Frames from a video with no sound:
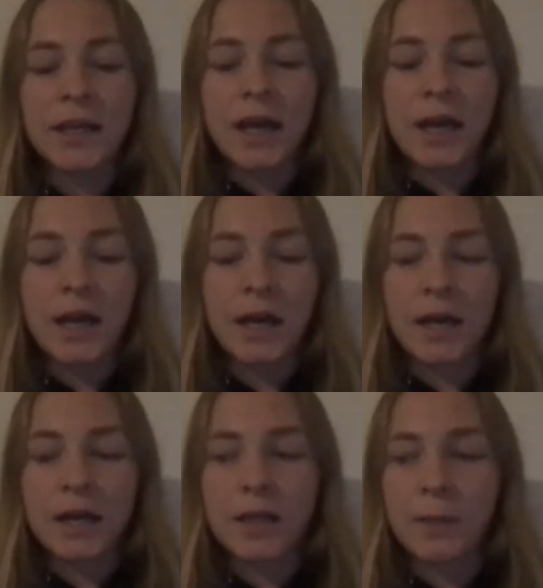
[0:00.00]

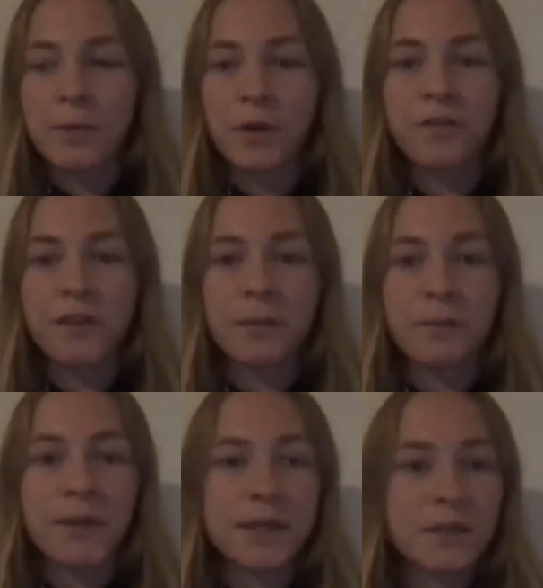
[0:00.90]
uh the perfect
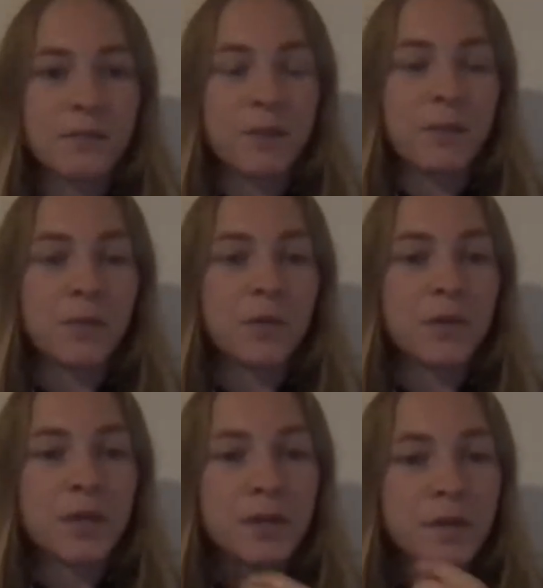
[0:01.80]
mix of
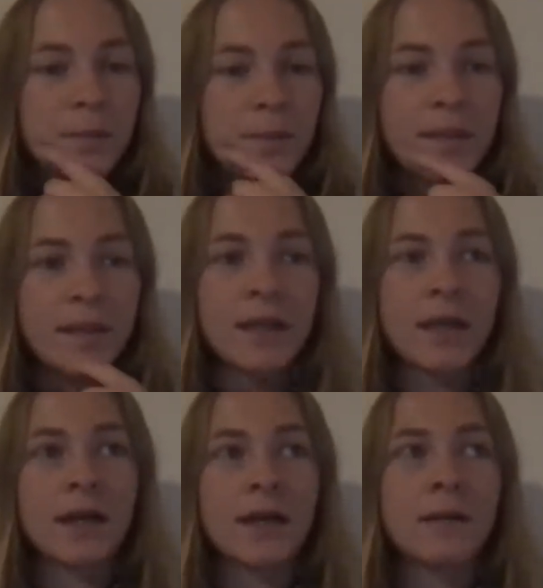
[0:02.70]
people you know what i mean
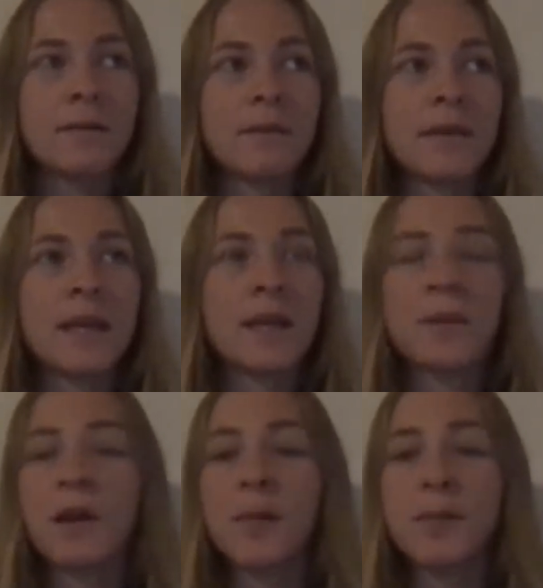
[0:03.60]
um and it can
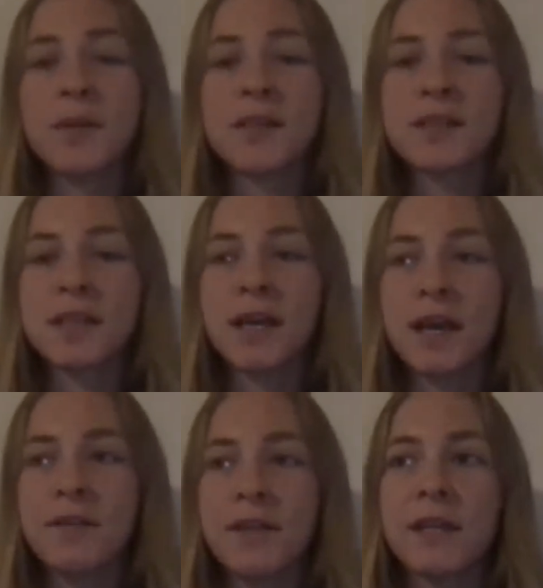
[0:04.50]
be hard because
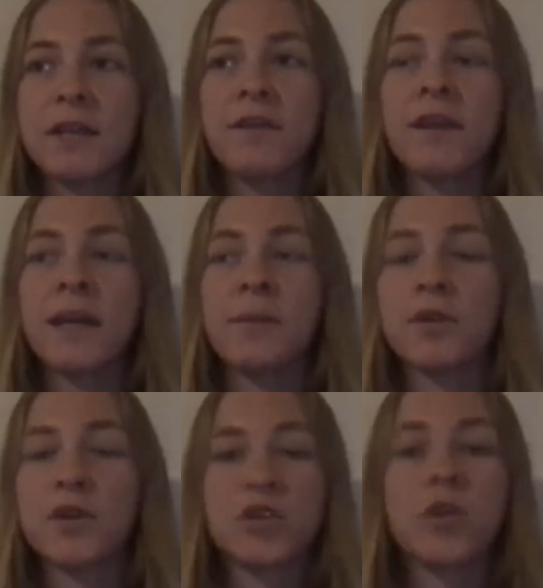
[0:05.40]
i feel like in the fight game
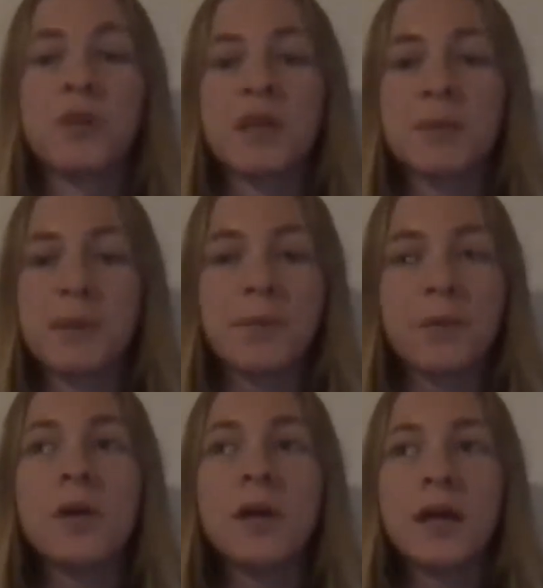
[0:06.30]
there are so many
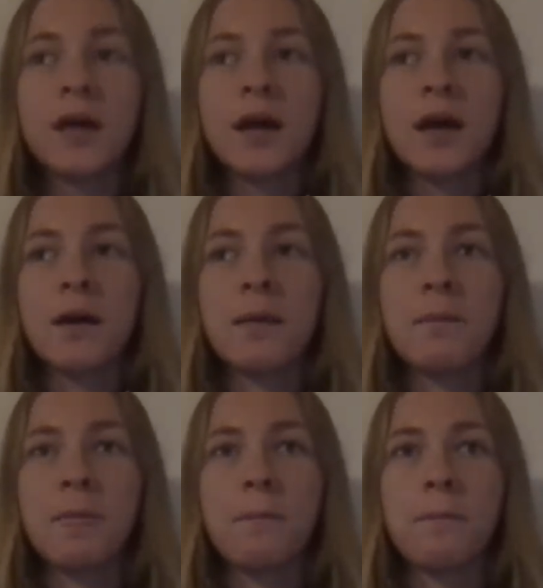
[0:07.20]
people
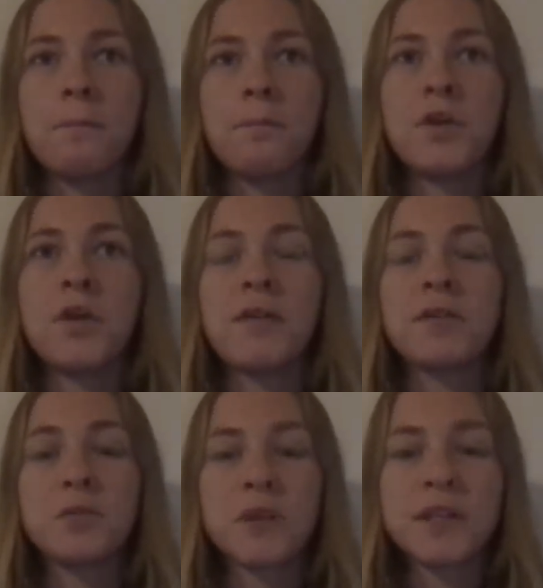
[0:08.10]
um but you have
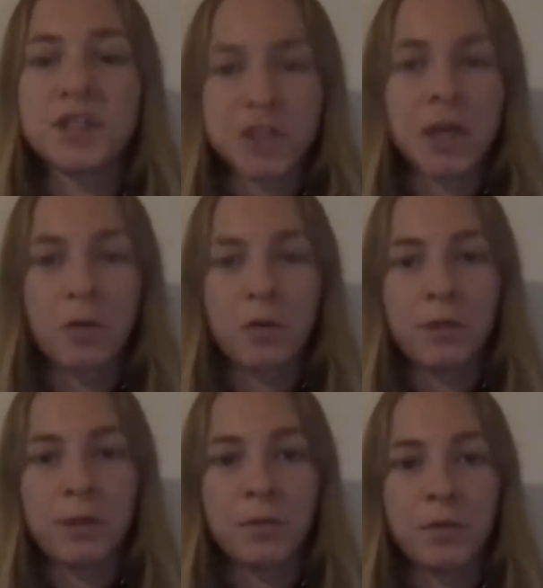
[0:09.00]
to really gel with
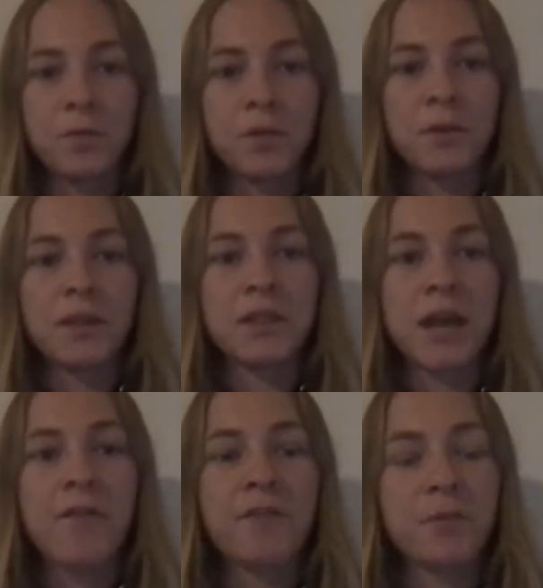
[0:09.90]
people you know what i mean to
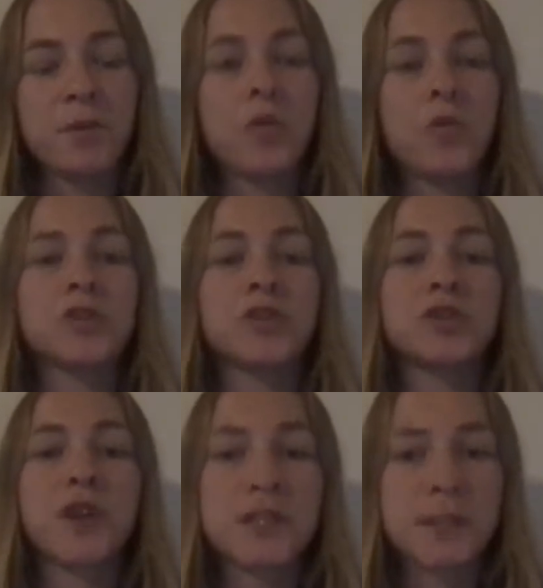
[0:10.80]
have them in your corner to
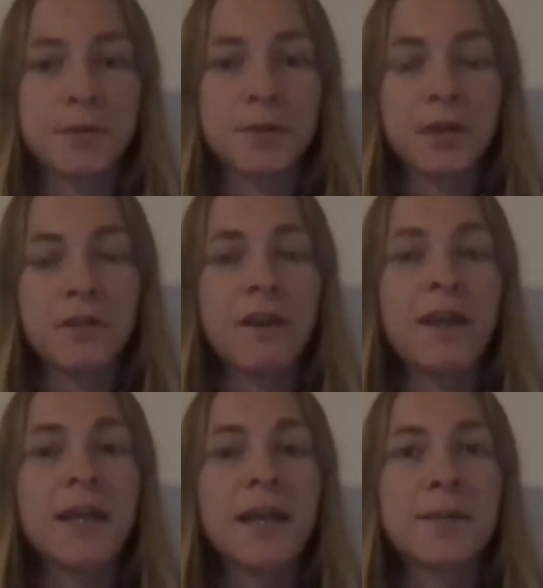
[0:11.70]
trust them during your
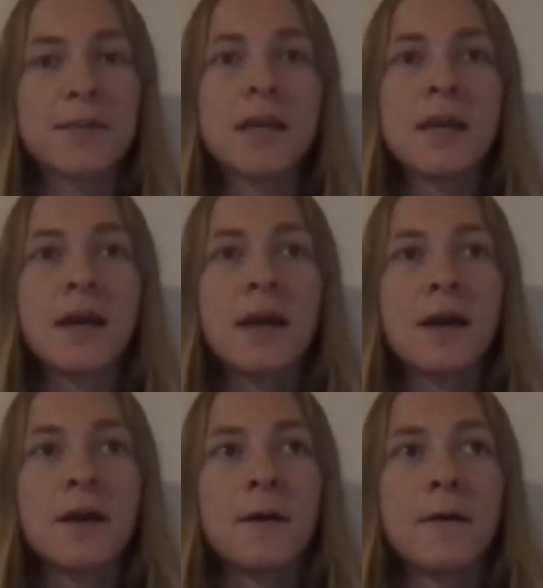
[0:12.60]
fight camps
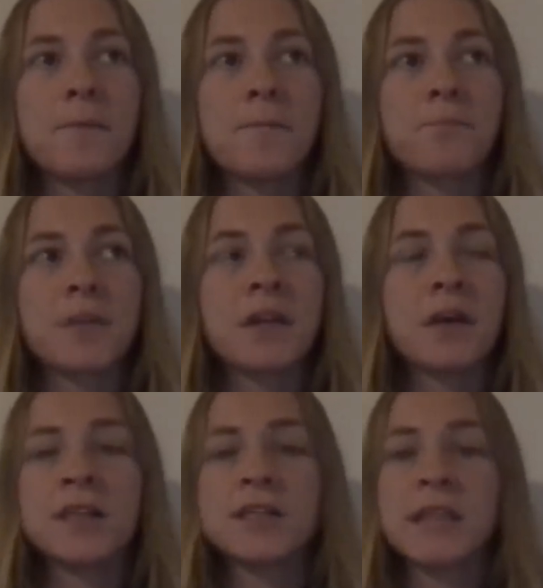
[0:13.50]
um and
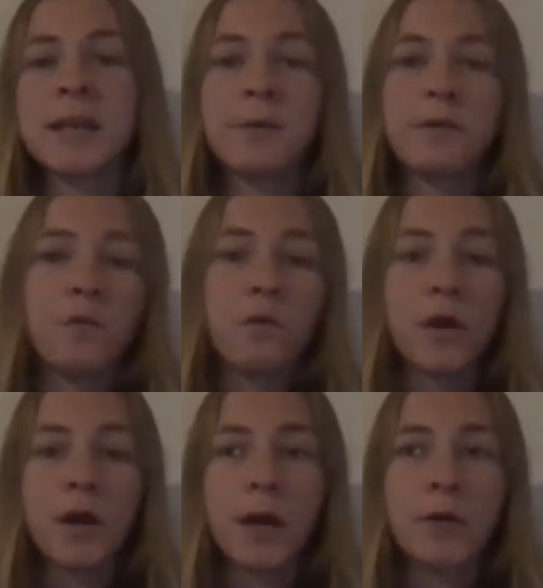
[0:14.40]
honestly like
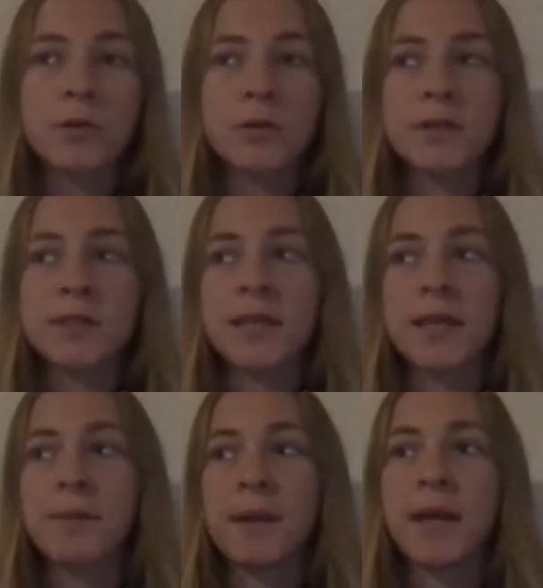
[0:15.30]
before i was with this
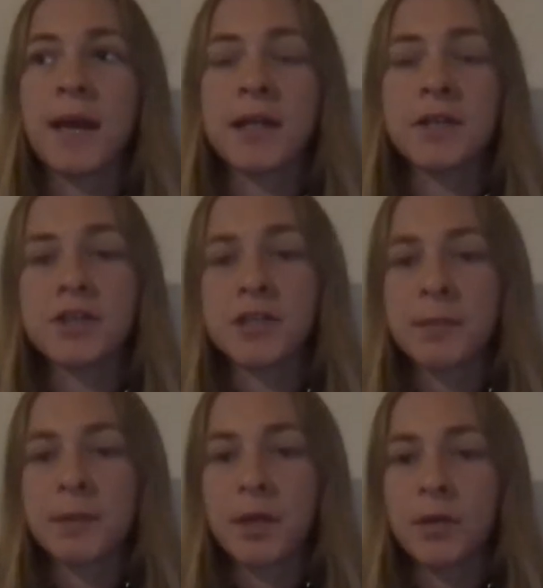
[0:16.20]
camp i kind of just did
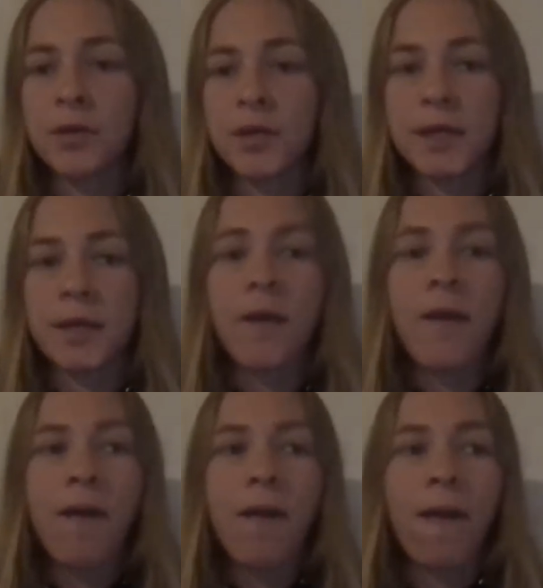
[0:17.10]
my own thing
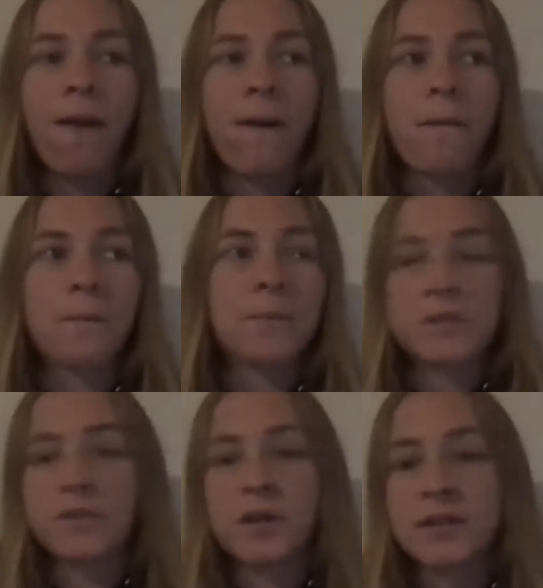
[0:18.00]
um
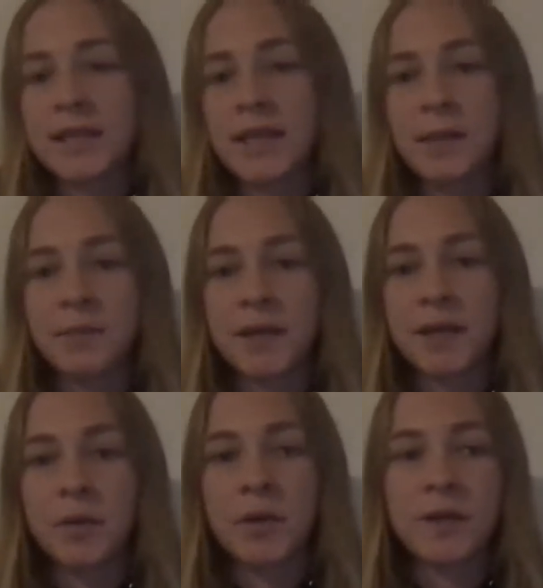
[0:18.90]
as far as like game
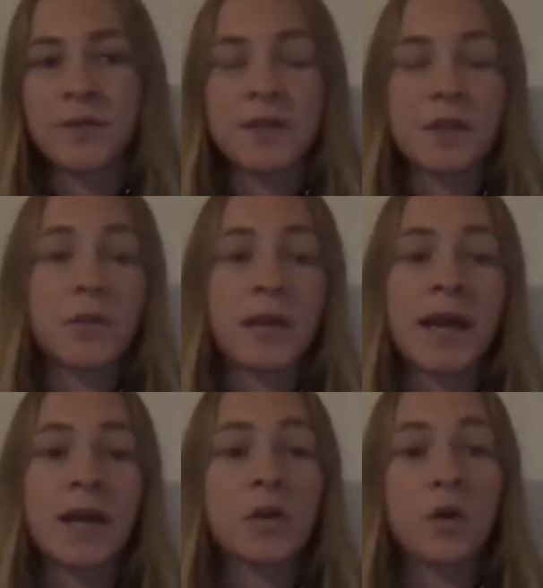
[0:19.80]
planning went and everything when i
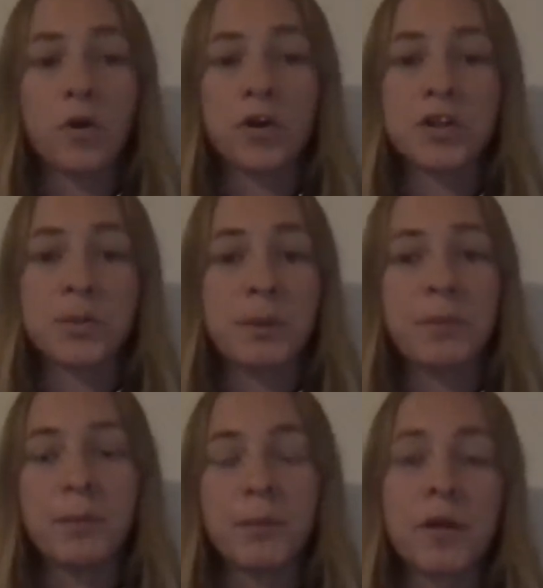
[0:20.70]
had corners or
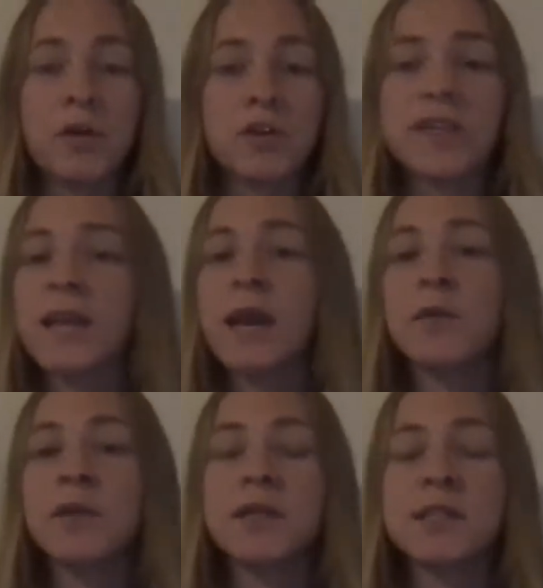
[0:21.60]
people in my coach like yeah i
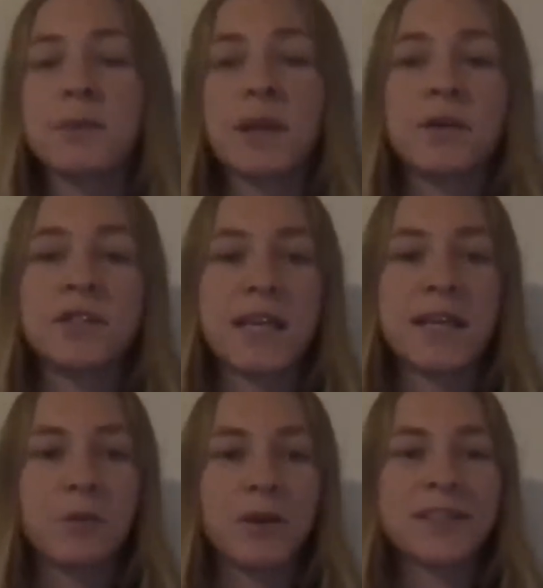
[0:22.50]
would listen but i would take
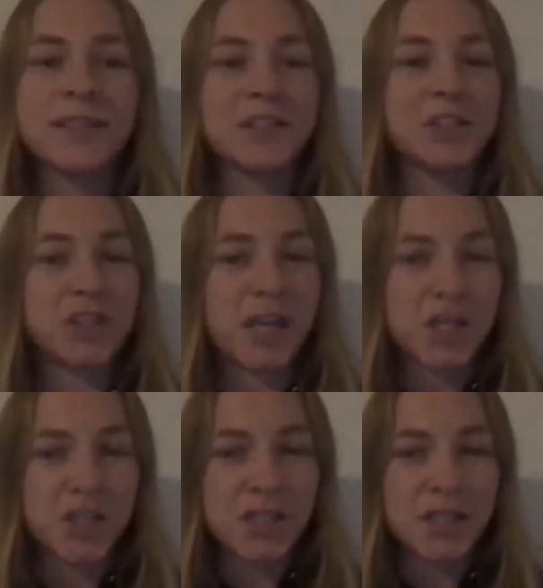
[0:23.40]
it more as a
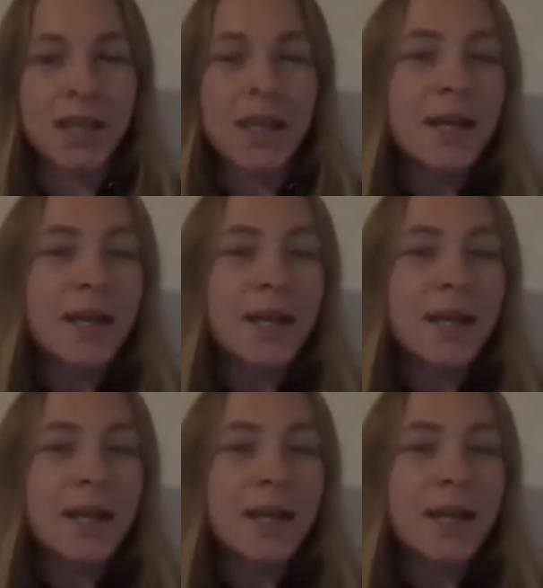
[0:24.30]
suggestion